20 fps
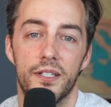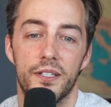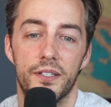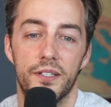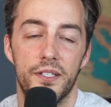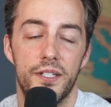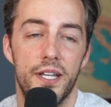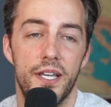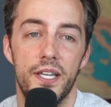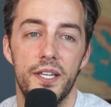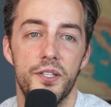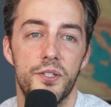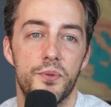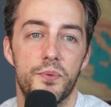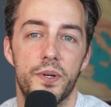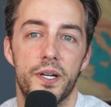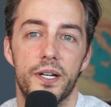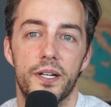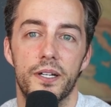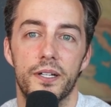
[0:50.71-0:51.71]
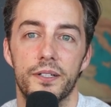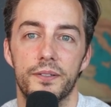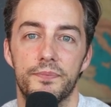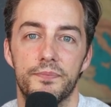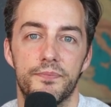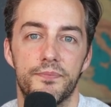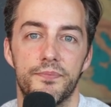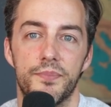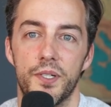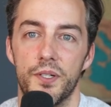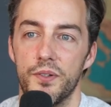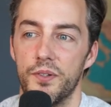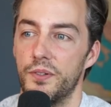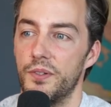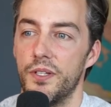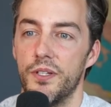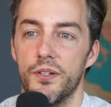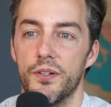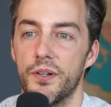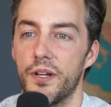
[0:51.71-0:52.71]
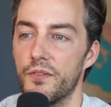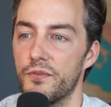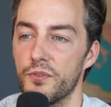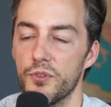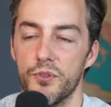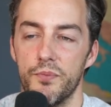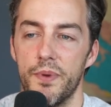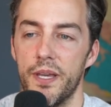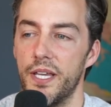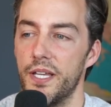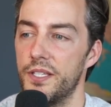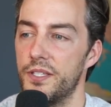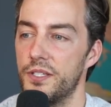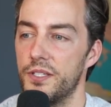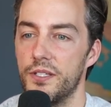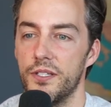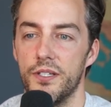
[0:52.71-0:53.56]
the days where you don't have roommates,